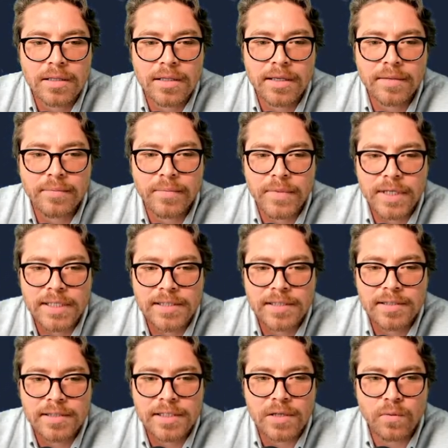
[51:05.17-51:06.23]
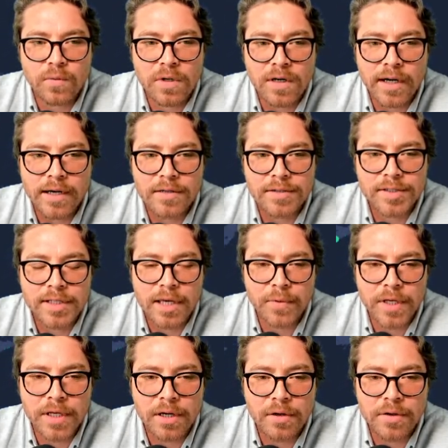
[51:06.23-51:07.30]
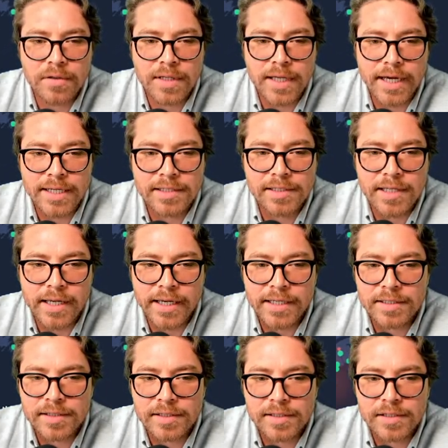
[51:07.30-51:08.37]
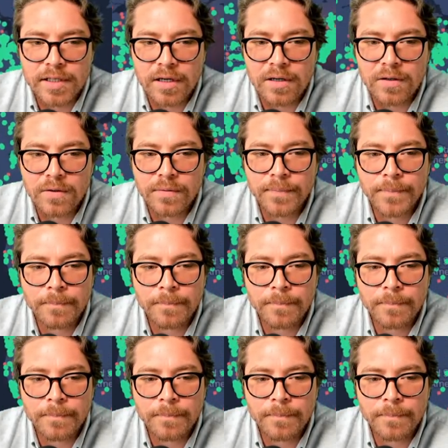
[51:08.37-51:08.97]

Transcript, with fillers: let me see. Where else can we go in the United States? So